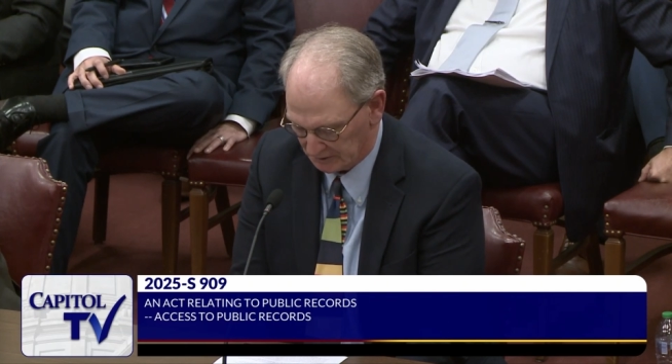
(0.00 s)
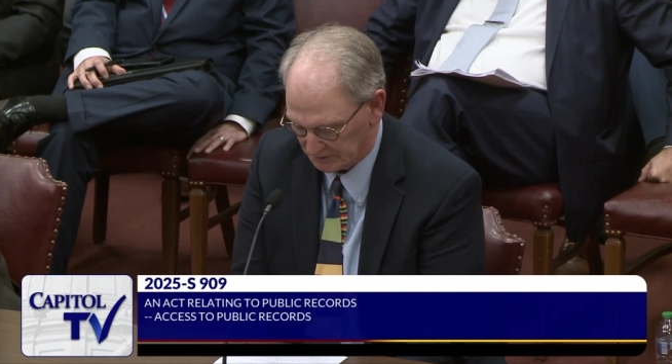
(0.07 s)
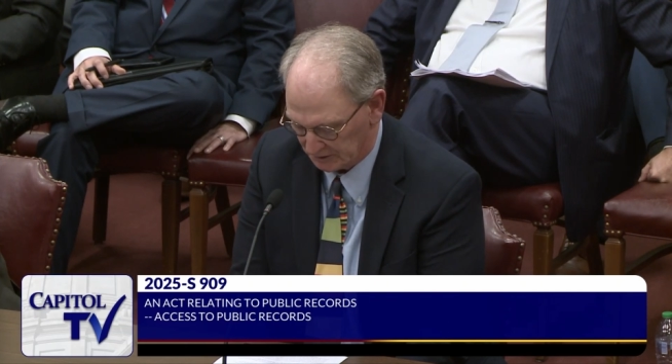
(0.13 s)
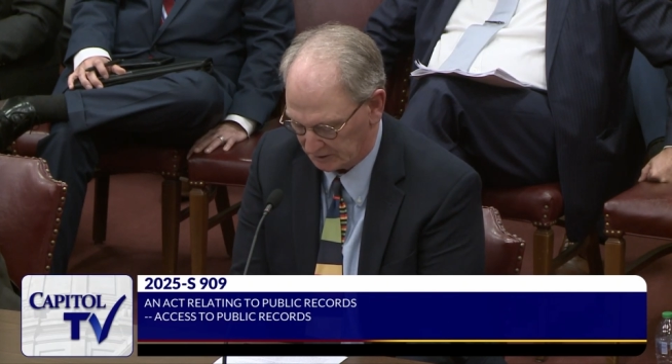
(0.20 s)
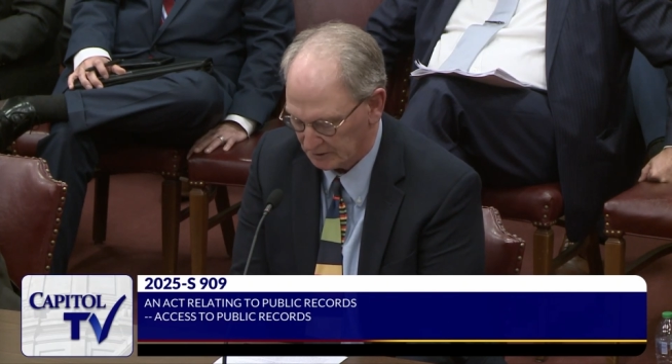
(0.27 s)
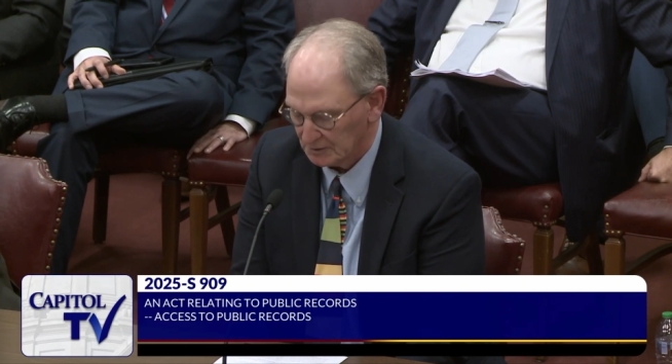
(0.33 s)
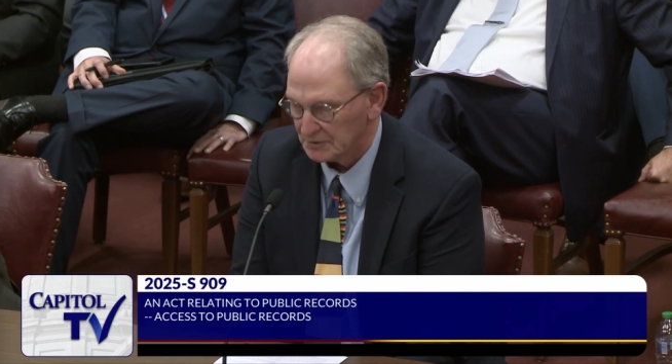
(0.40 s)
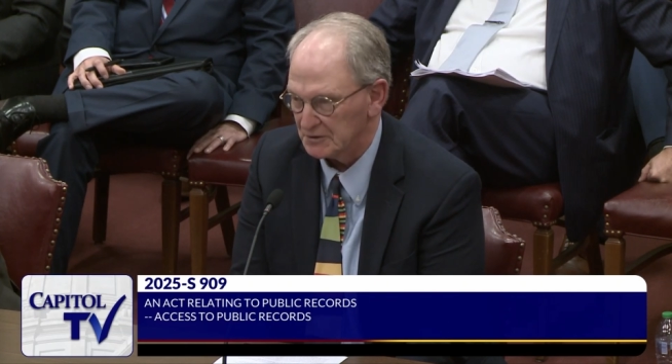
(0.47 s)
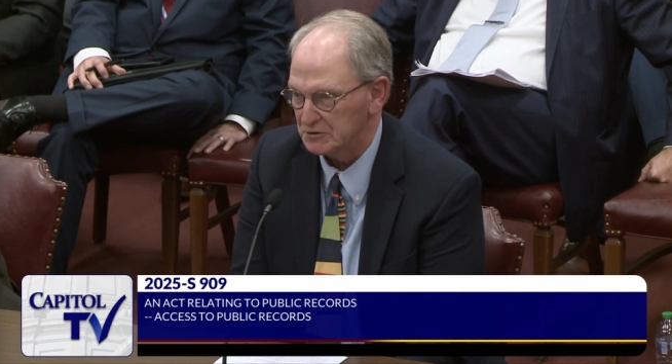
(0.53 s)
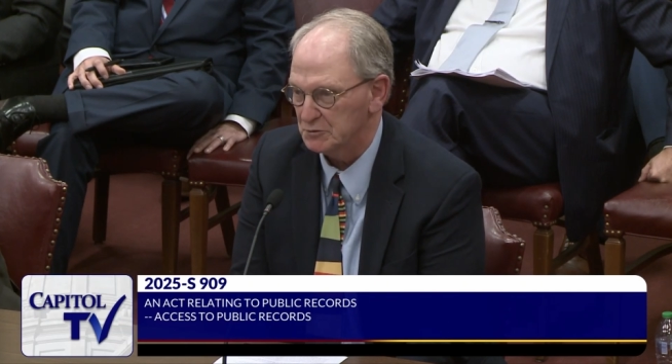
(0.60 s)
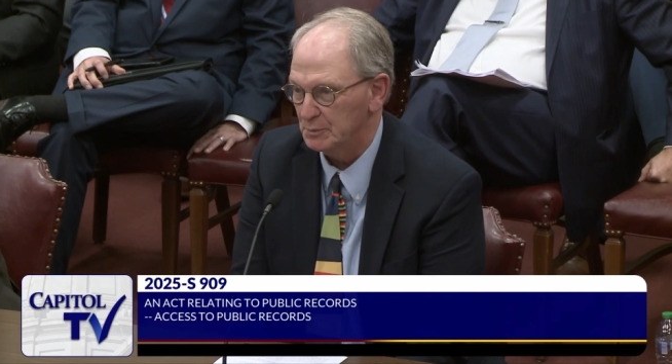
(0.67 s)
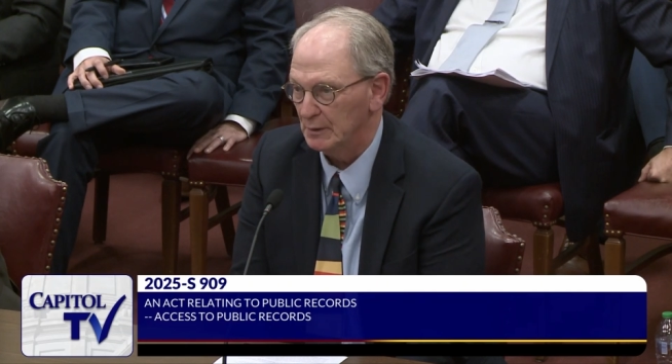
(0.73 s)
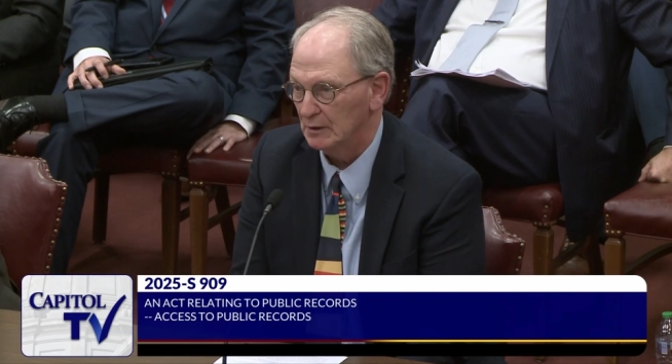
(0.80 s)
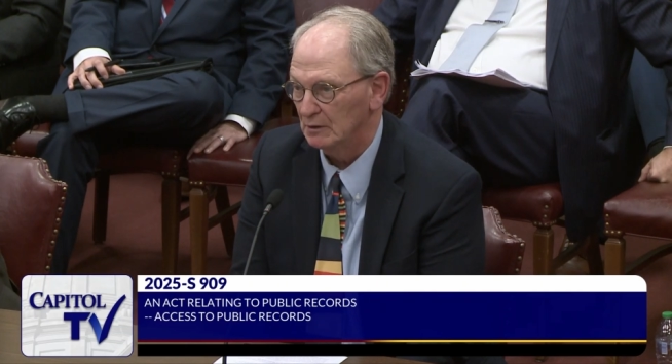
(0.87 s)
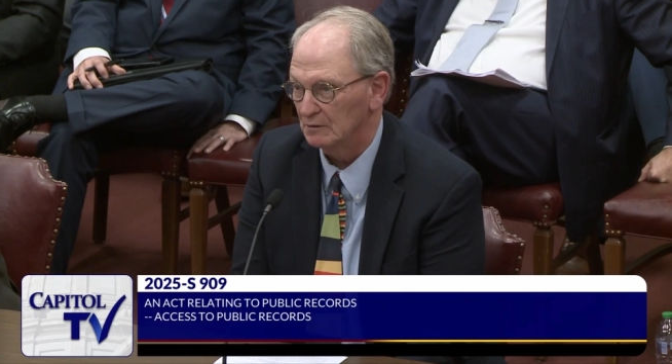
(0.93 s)
to kill this
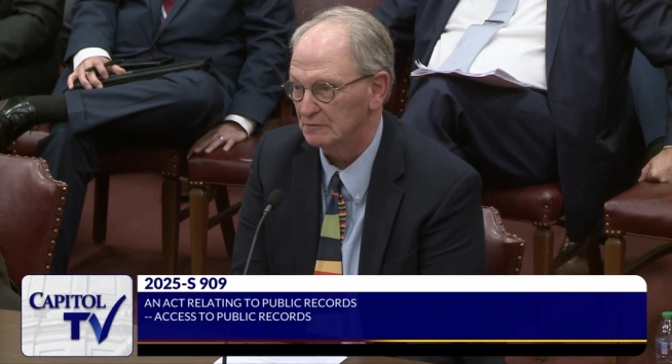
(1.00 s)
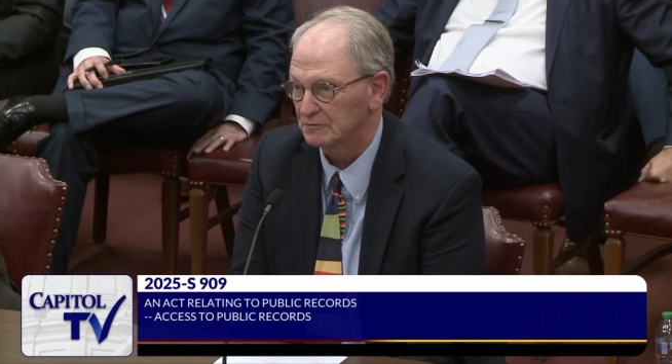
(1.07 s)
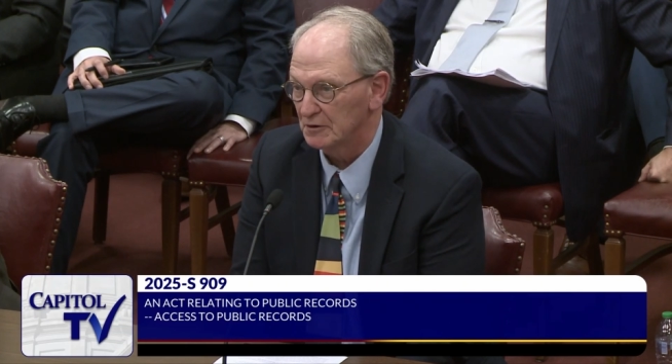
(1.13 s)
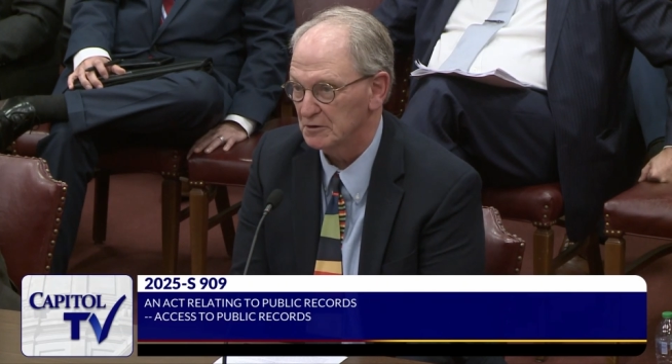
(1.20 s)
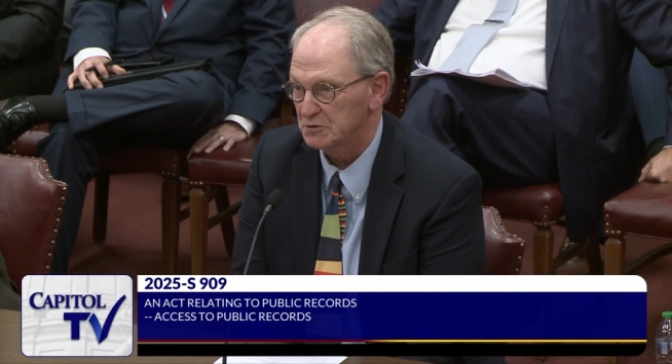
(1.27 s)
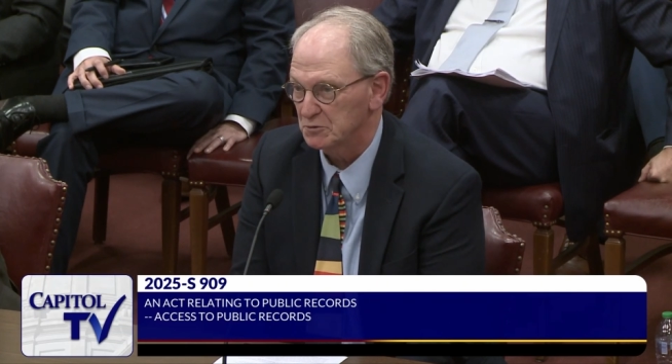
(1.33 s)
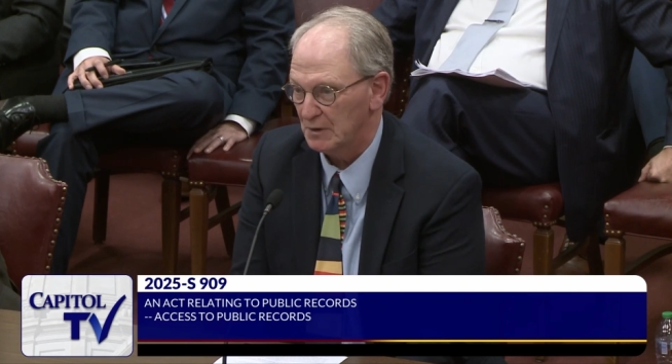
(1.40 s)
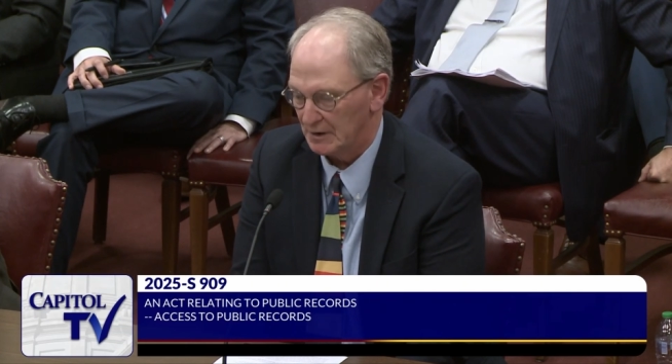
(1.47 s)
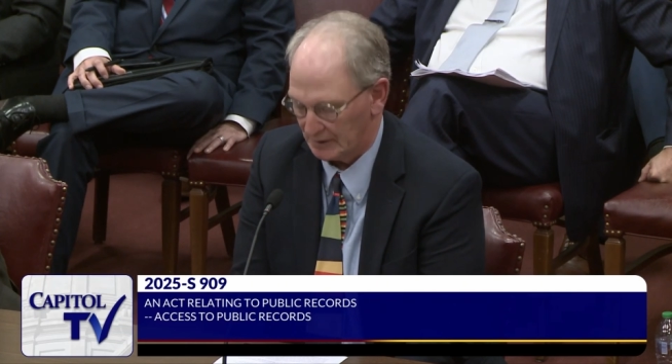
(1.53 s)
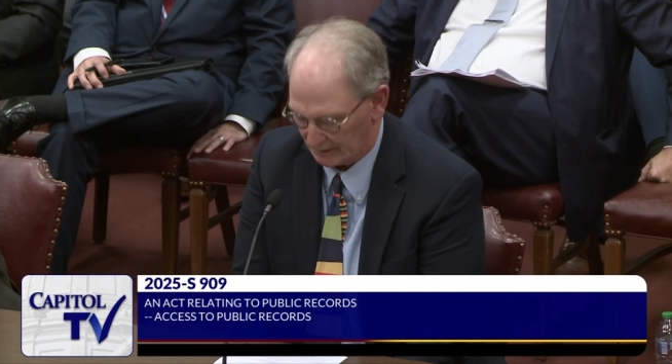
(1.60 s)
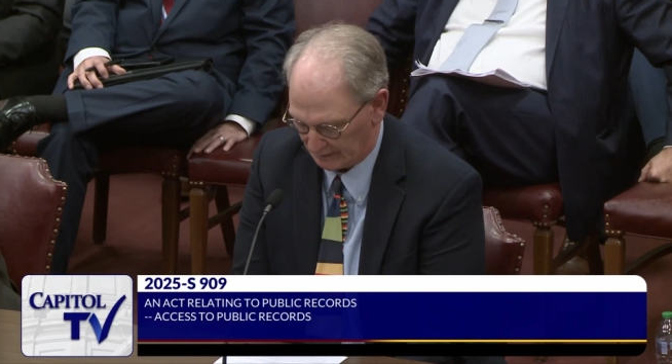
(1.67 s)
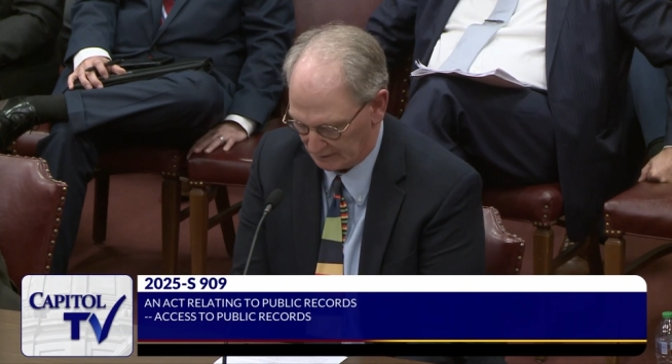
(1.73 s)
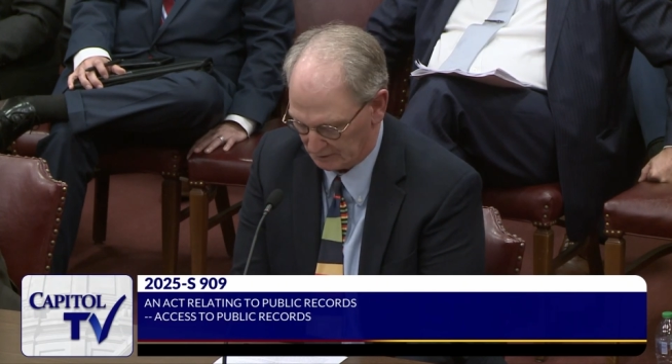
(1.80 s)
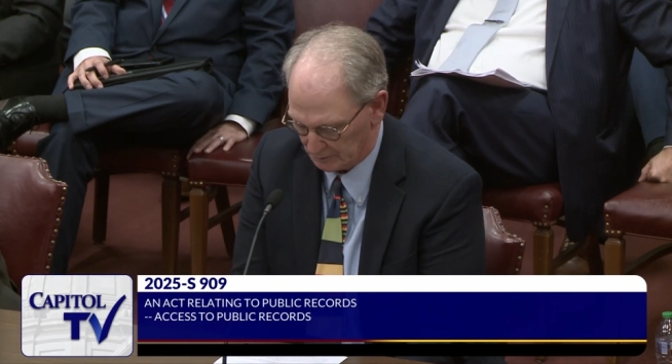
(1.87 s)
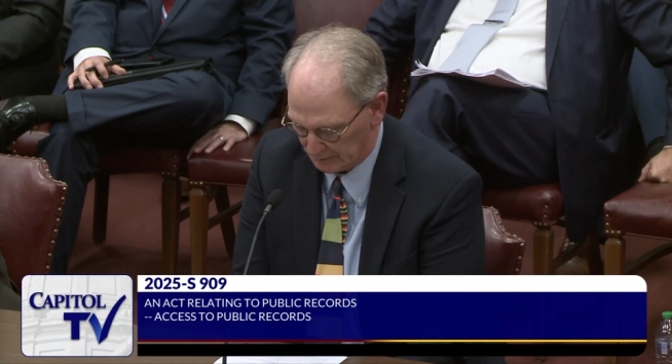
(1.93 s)
bill and frustrate
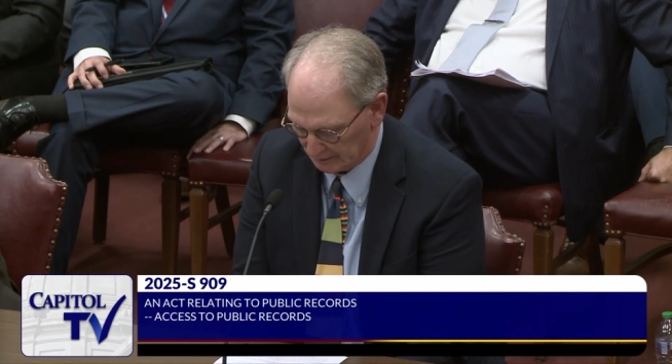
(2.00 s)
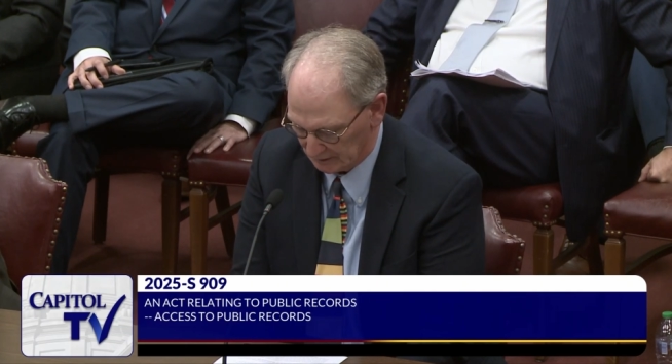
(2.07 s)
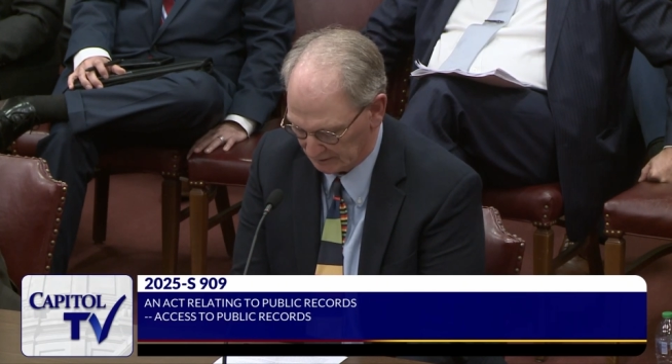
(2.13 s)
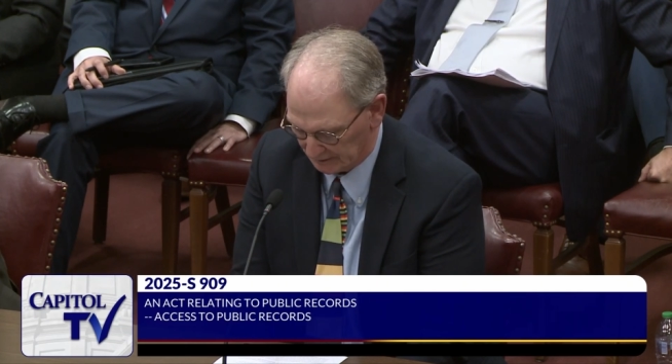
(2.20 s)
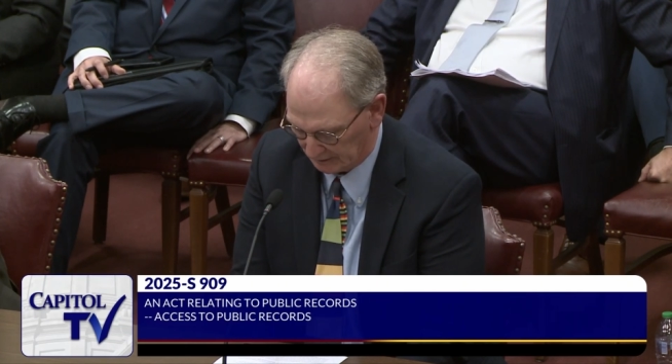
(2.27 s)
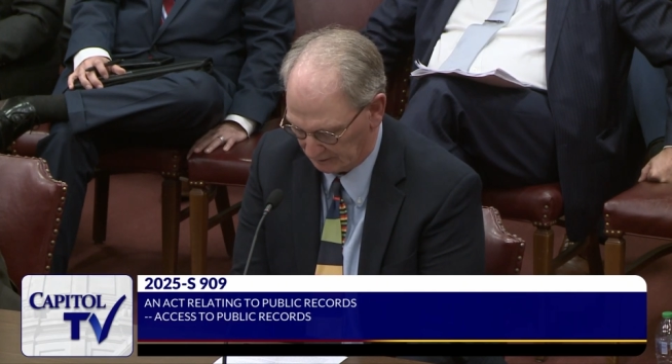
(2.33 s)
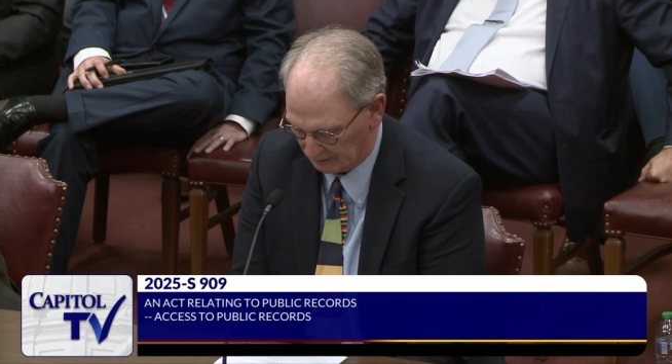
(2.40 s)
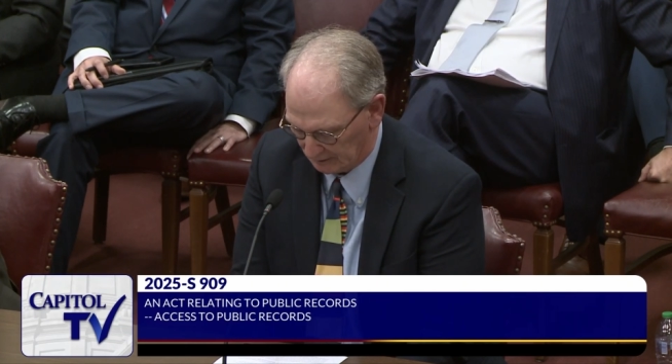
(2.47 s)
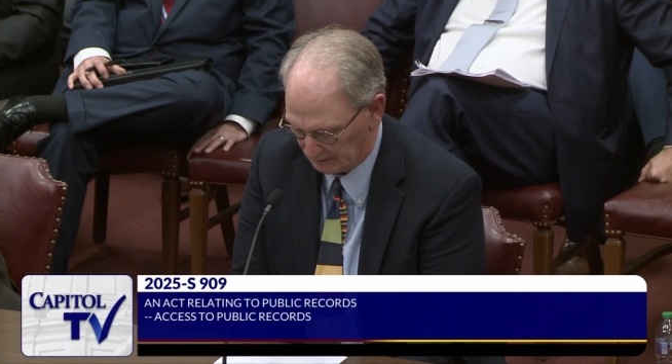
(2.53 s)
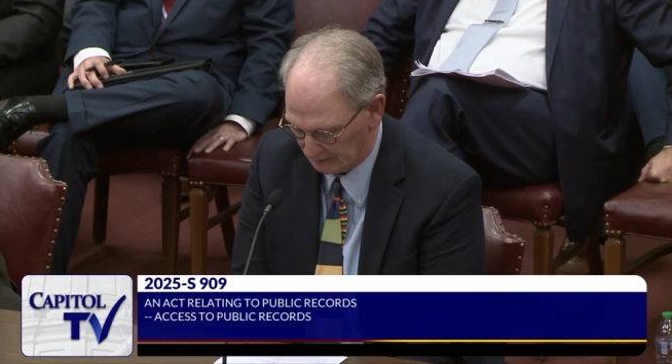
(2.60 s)
accountability.